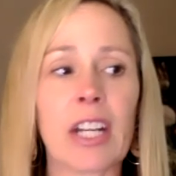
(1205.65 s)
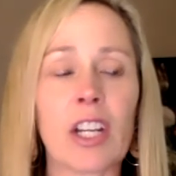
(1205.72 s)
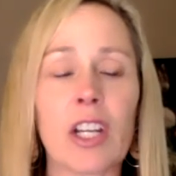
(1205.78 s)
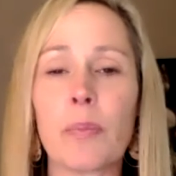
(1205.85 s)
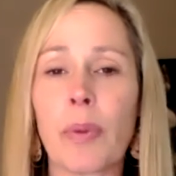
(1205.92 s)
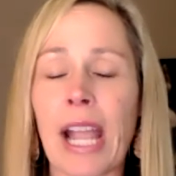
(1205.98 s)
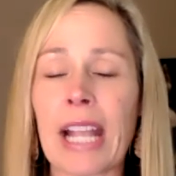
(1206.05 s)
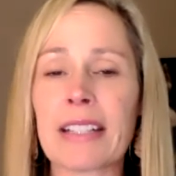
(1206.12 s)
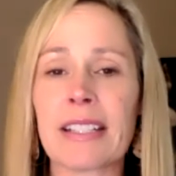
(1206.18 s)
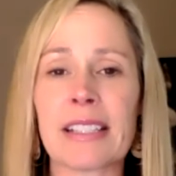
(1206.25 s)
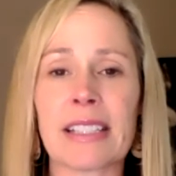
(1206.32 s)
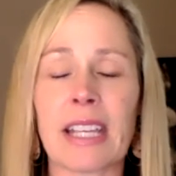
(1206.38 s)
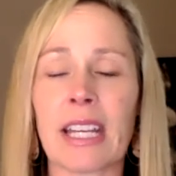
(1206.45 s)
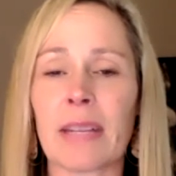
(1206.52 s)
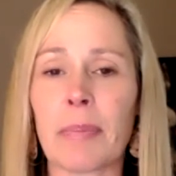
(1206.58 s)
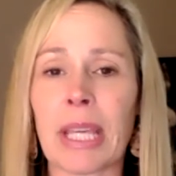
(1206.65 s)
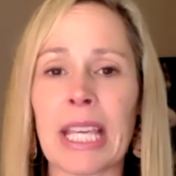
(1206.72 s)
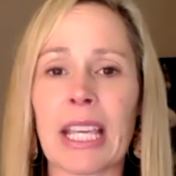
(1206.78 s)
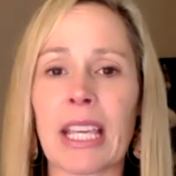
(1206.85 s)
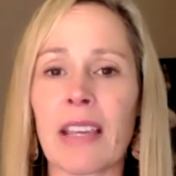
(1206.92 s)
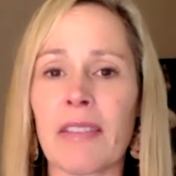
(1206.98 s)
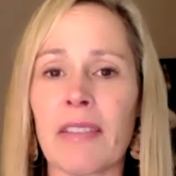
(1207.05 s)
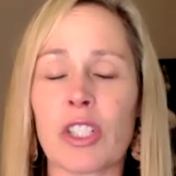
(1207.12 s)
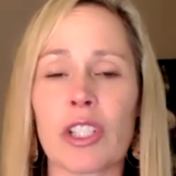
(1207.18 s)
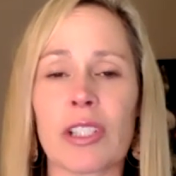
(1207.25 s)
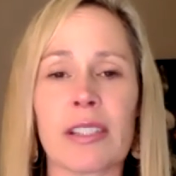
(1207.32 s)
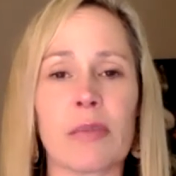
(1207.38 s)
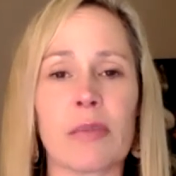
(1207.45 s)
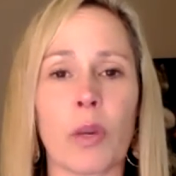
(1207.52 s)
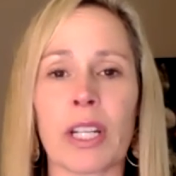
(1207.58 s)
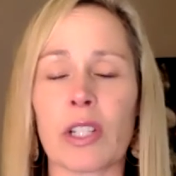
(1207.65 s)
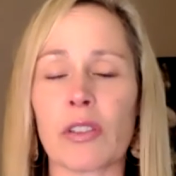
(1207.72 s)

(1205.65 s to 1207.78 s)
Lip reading: a good practice can be even just when